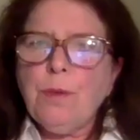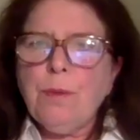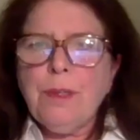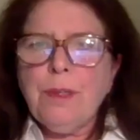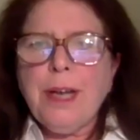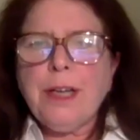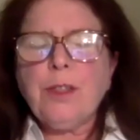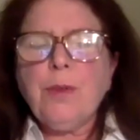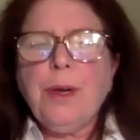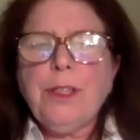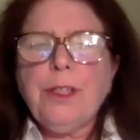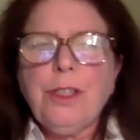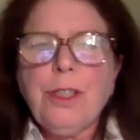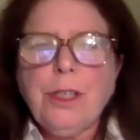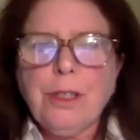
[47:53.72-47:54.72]
next
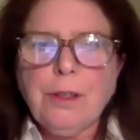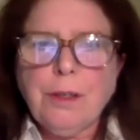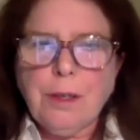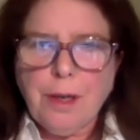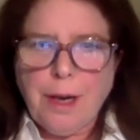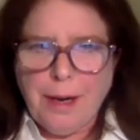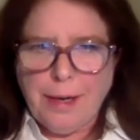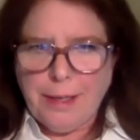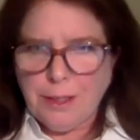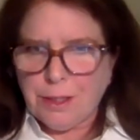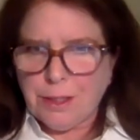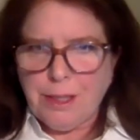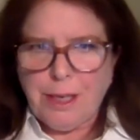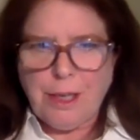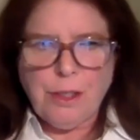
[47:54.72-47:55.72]
question, I
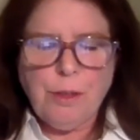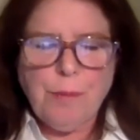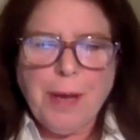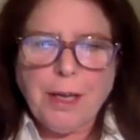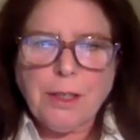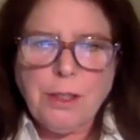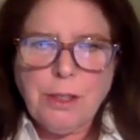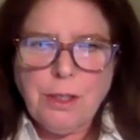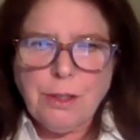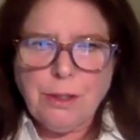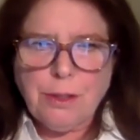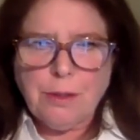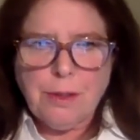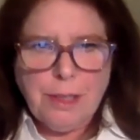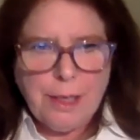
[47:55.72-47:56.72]
guess, takes you back to
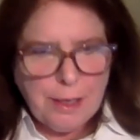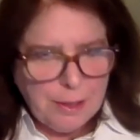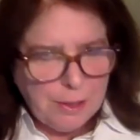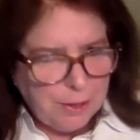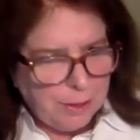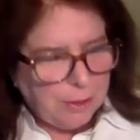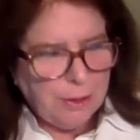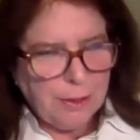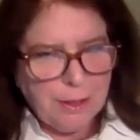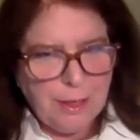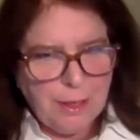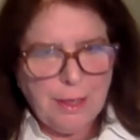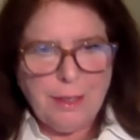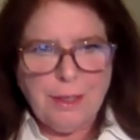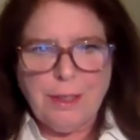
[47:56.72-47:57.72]
your days in
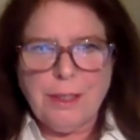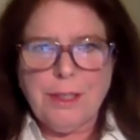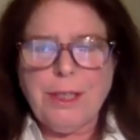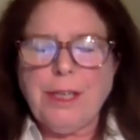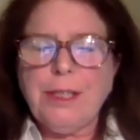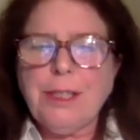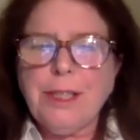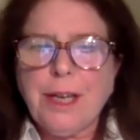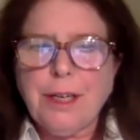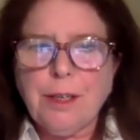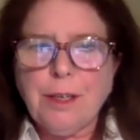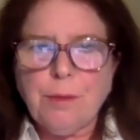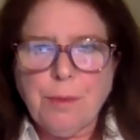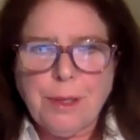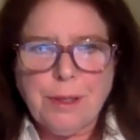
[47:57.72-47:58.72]
the state
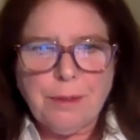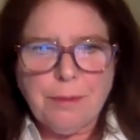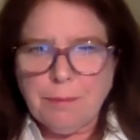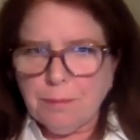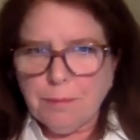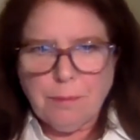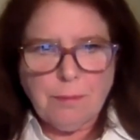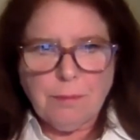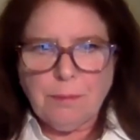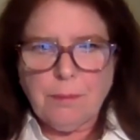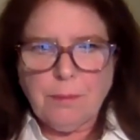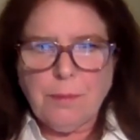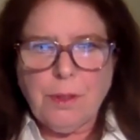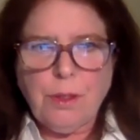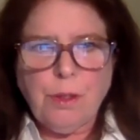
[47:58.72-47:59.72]
Senate when
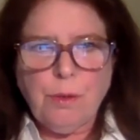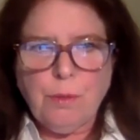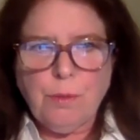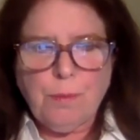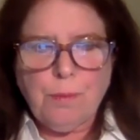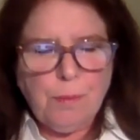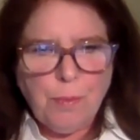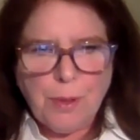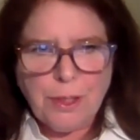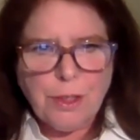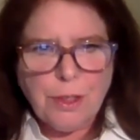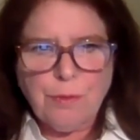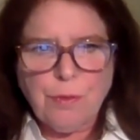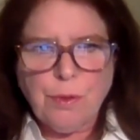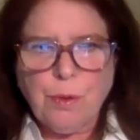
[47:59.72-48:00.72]
you went
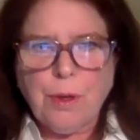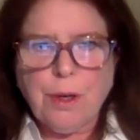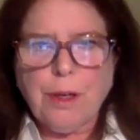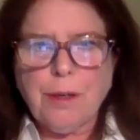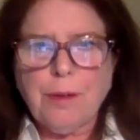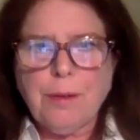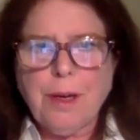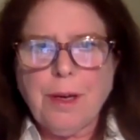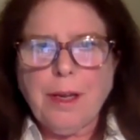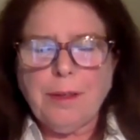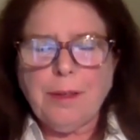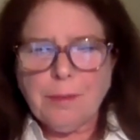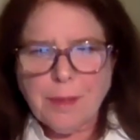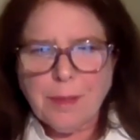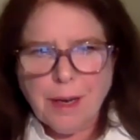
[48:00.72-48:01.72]
to the floor
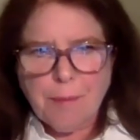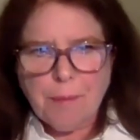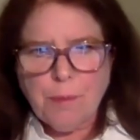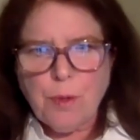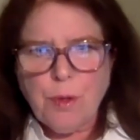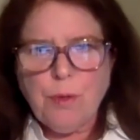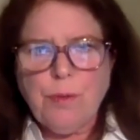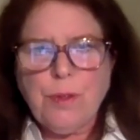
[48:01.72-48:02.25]
and moved